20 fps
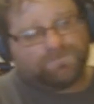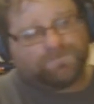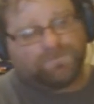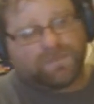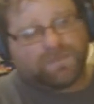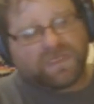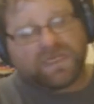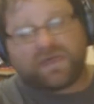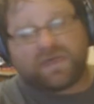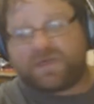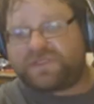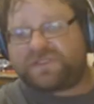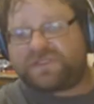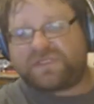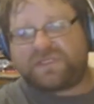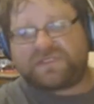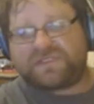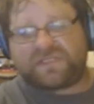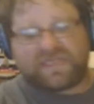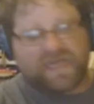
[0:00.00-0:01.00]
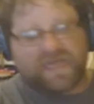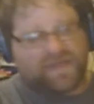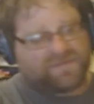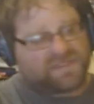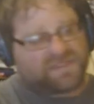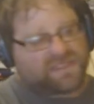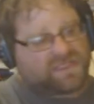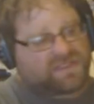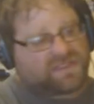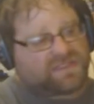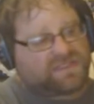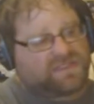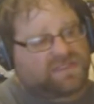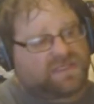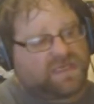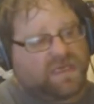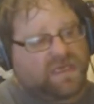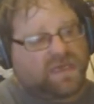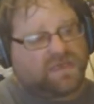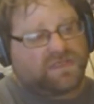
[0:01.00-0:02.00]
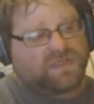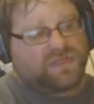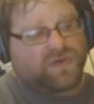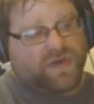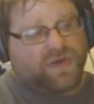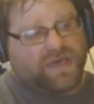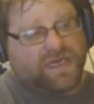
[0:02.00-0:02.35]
here's the synopsis. During